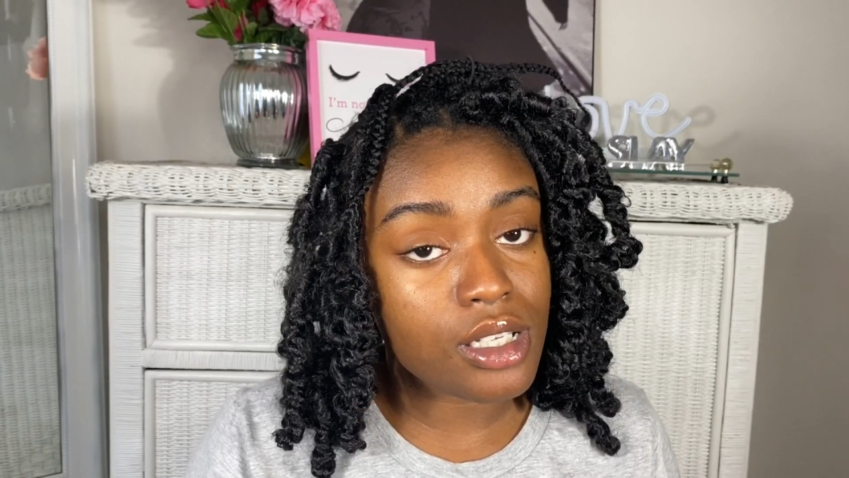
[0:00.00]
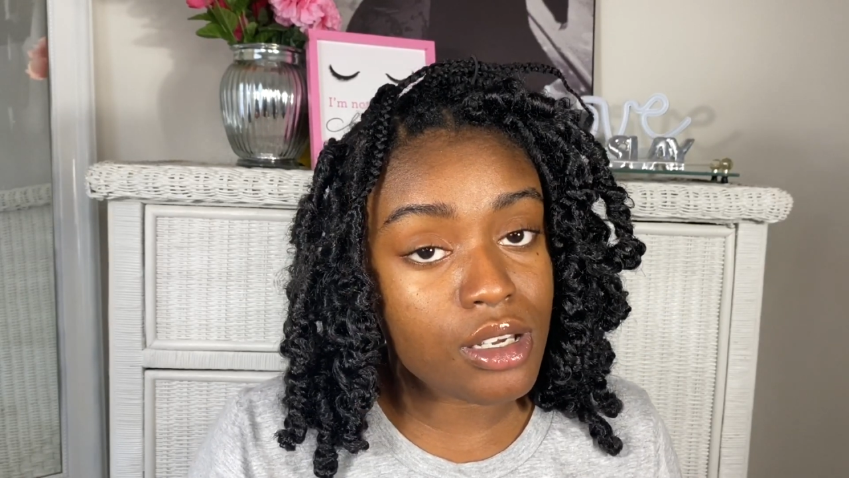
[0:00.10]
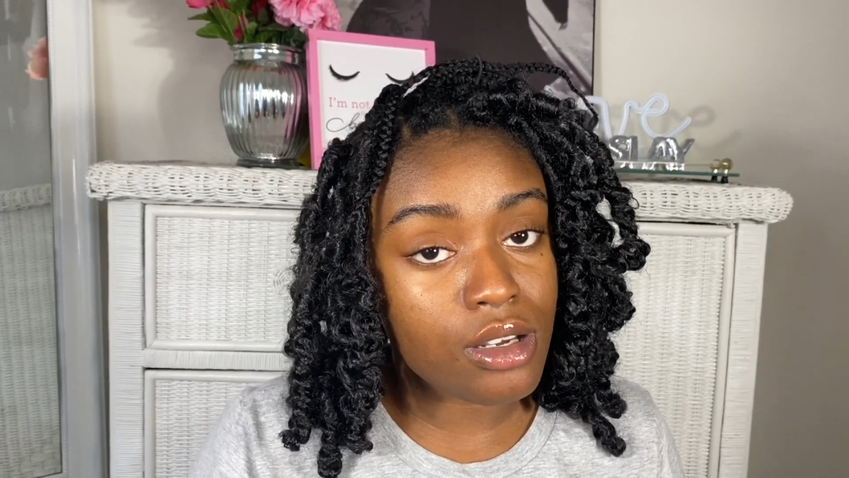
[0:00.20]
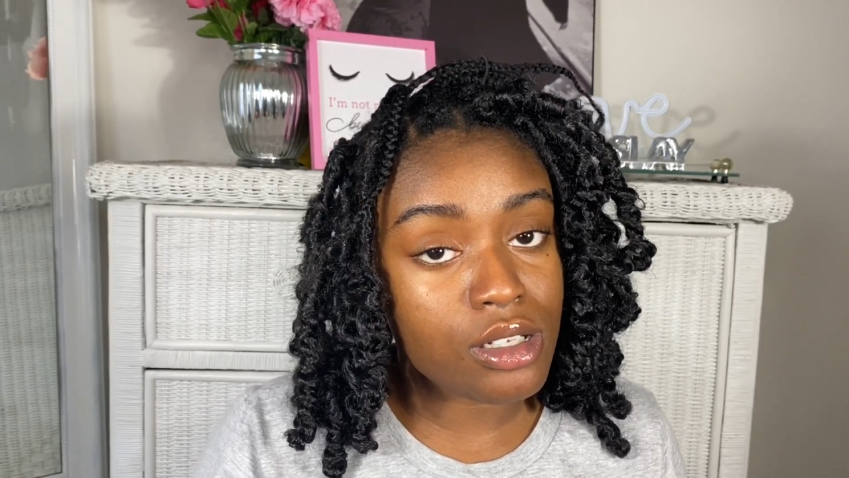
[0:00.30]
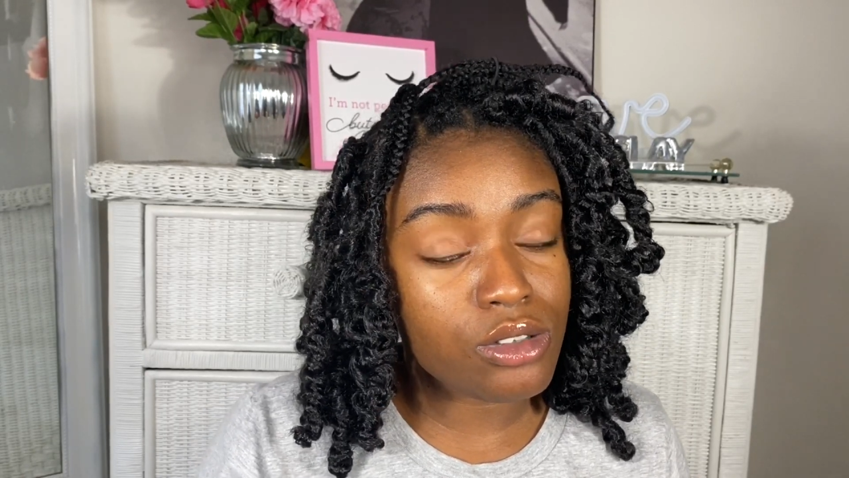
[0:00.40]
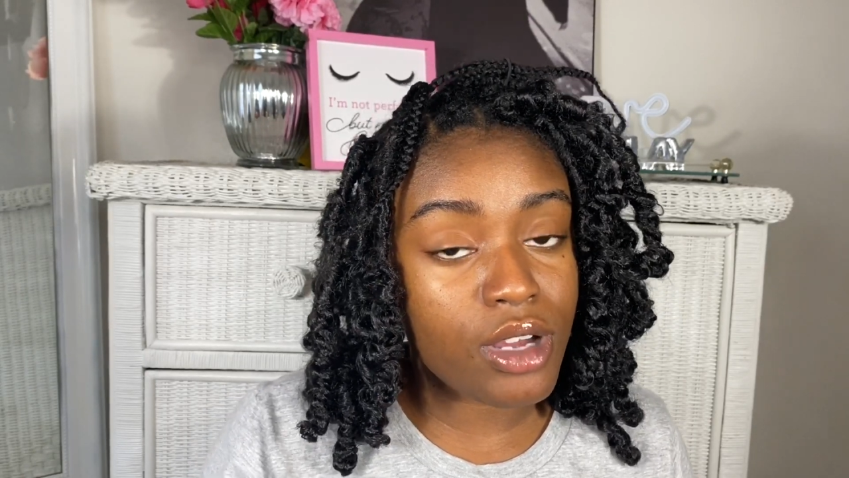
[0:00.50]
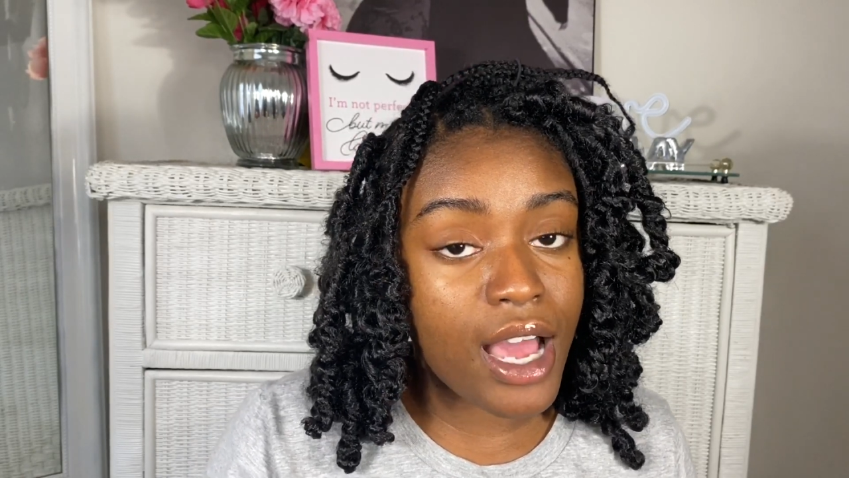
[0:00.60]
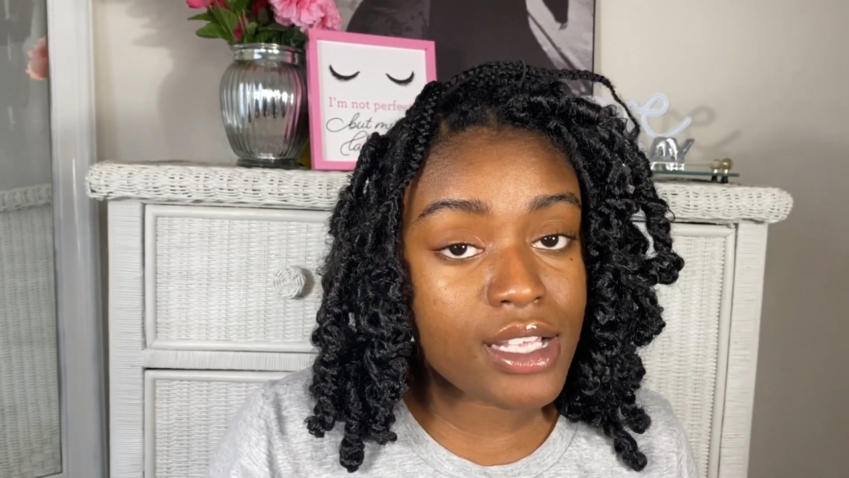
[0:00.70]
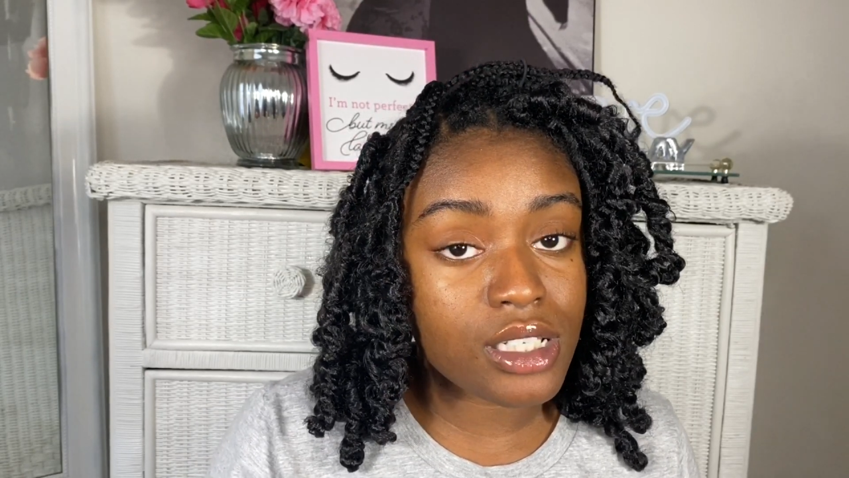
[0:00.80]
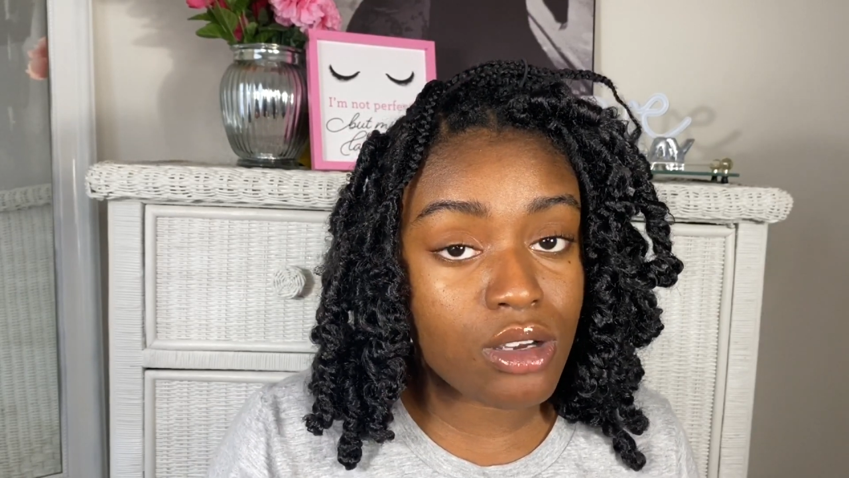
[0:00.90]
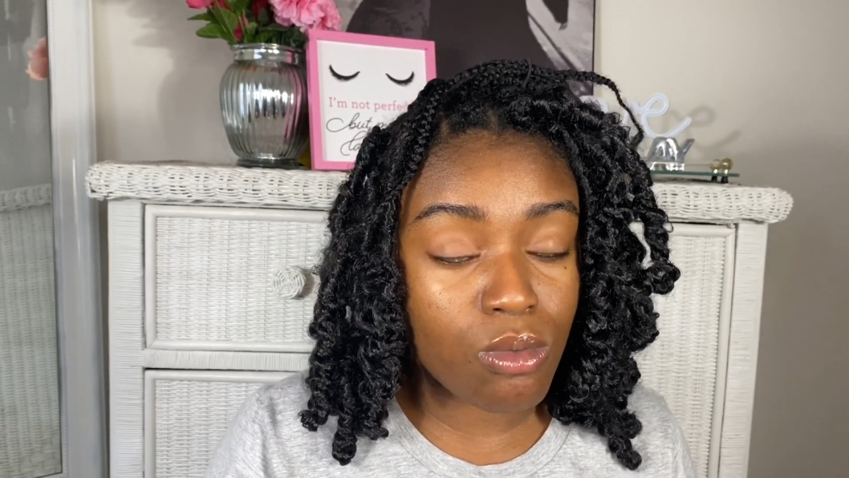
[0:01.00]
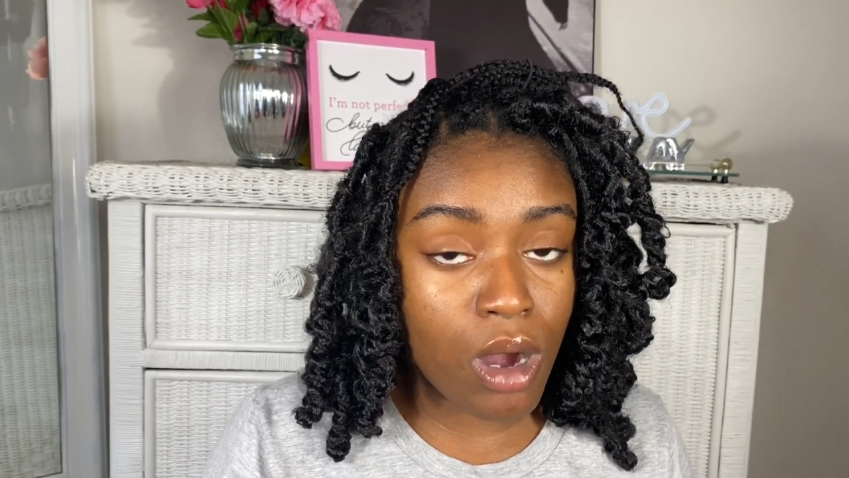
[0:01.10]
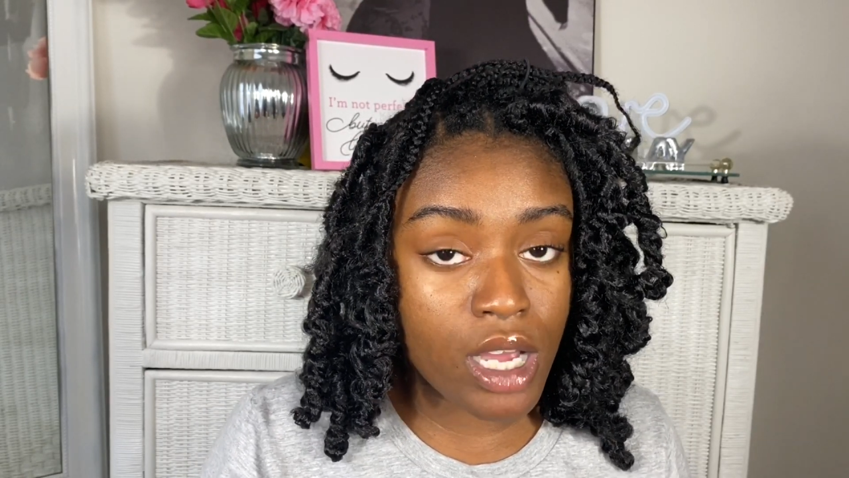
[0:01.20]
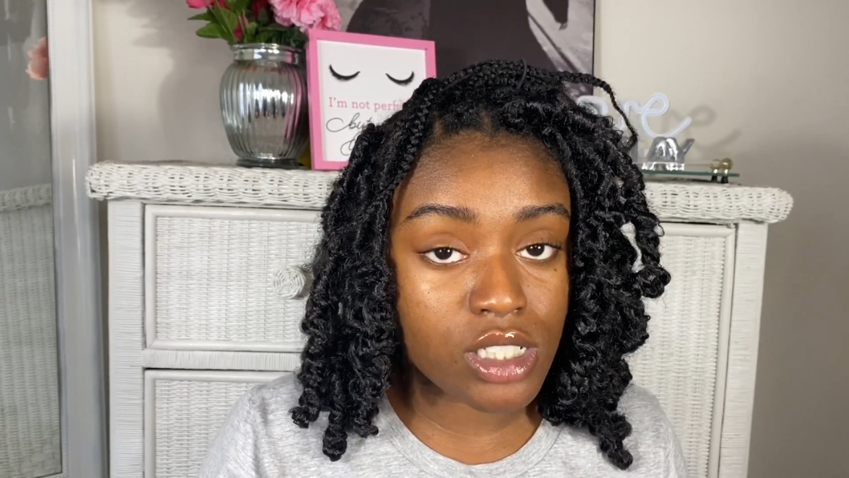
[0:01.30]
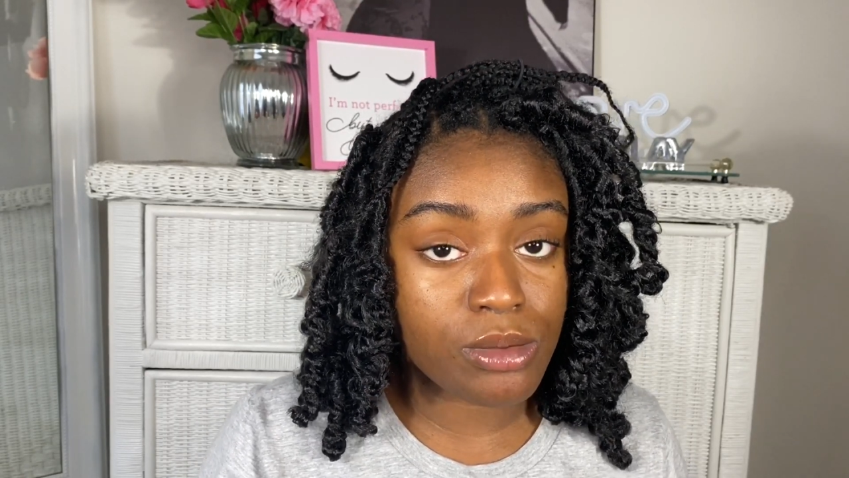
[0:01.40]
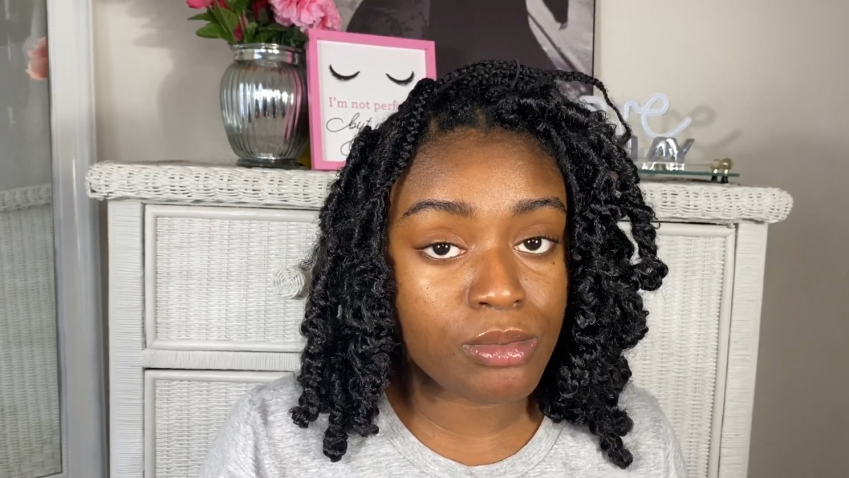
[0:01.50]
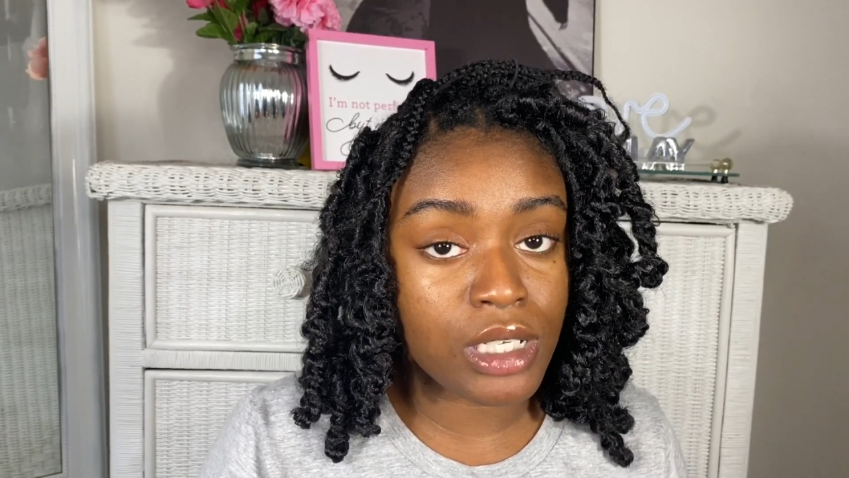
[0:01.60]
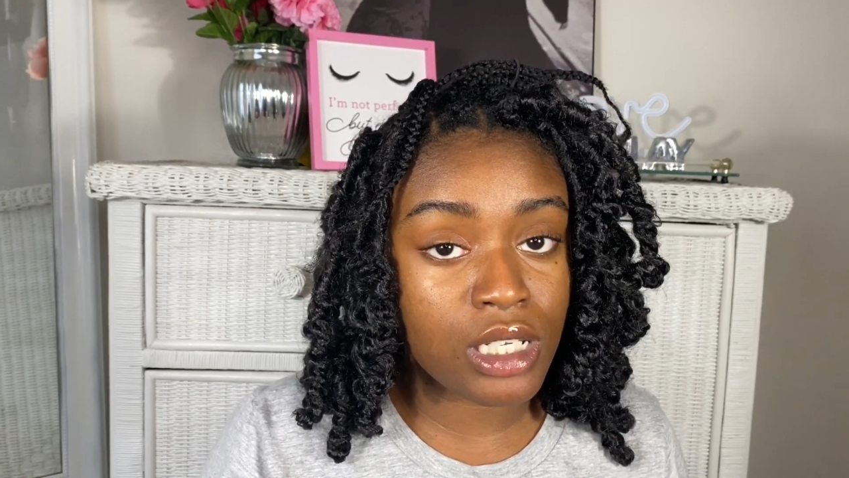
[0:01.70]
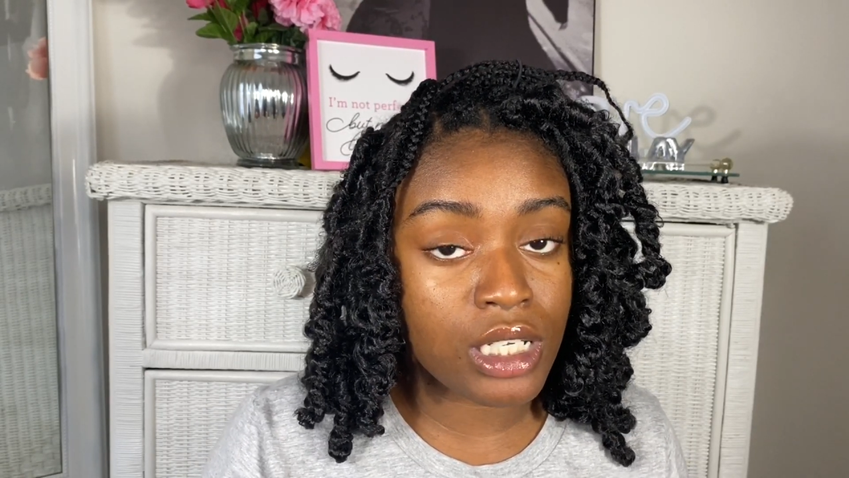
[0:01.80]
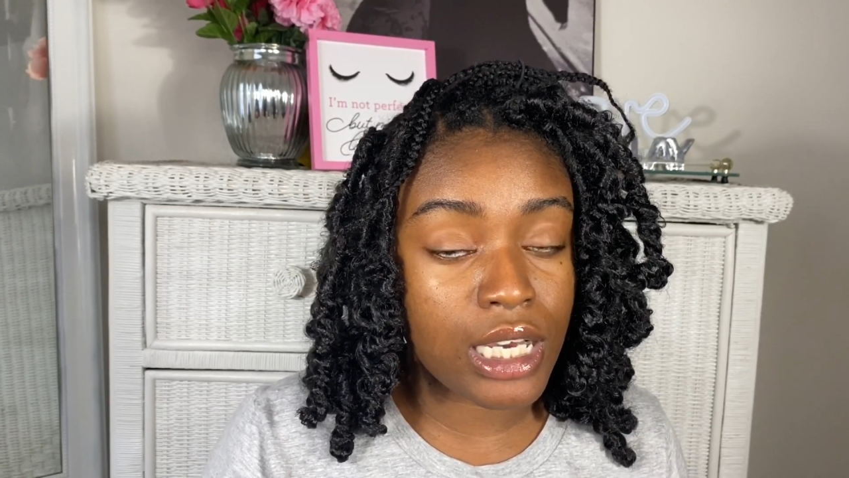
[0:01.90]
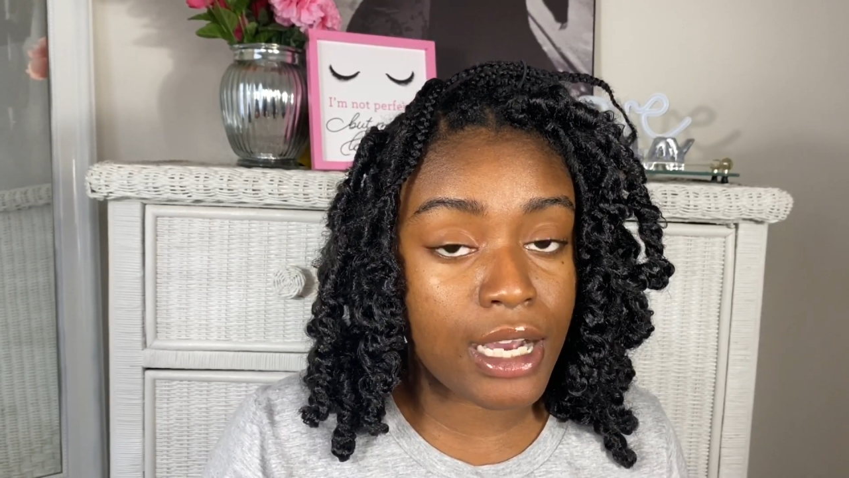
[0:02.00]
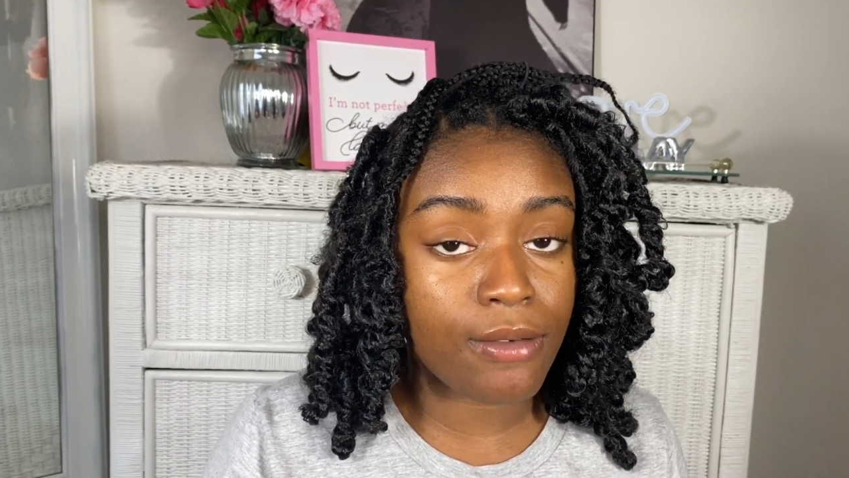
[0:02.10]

and you guys can watch me